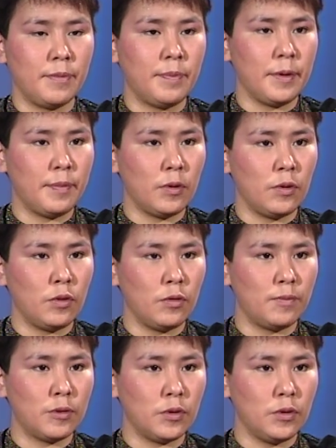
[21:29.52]
people who
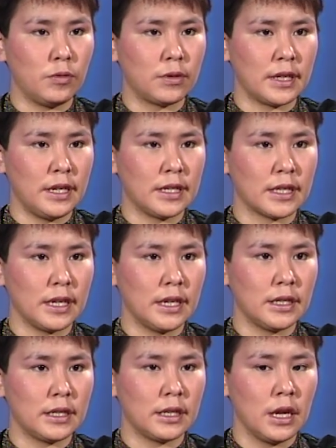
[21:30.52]
produce these
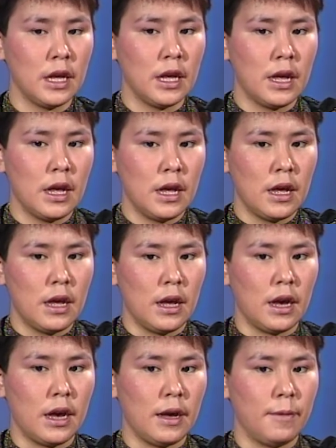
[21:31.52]
things,
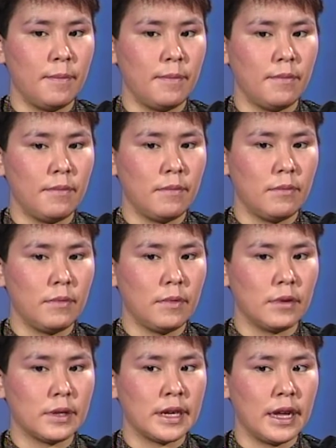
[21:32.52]

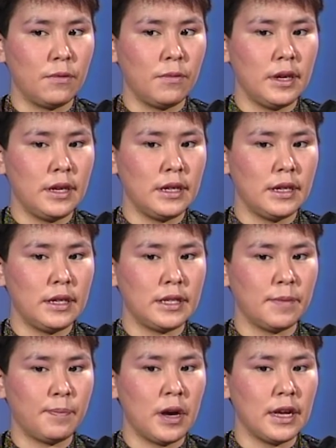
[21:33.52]
is
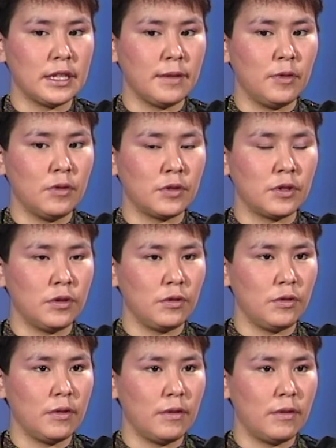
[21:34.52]
it possible
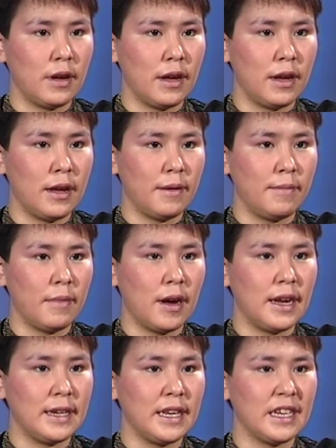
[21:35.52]
to
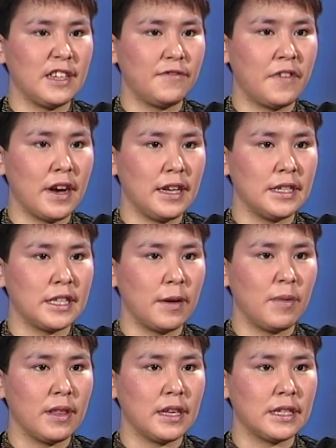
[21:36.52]
identify
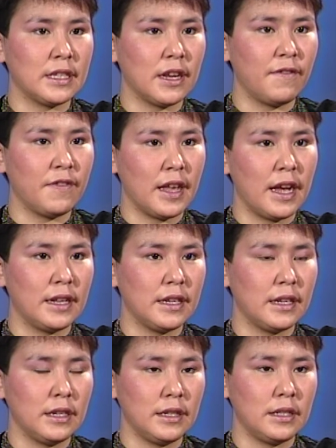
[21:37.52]
some of the stuff
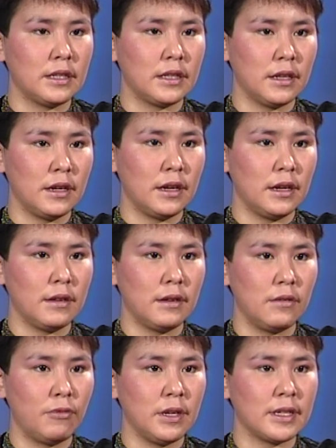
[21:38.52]
that is
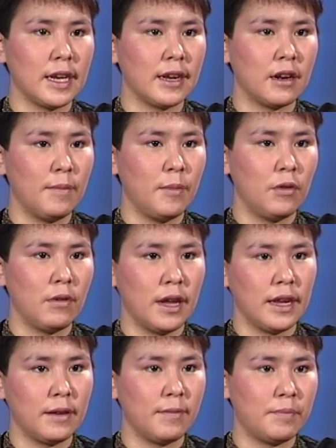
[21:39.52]
recyclable, like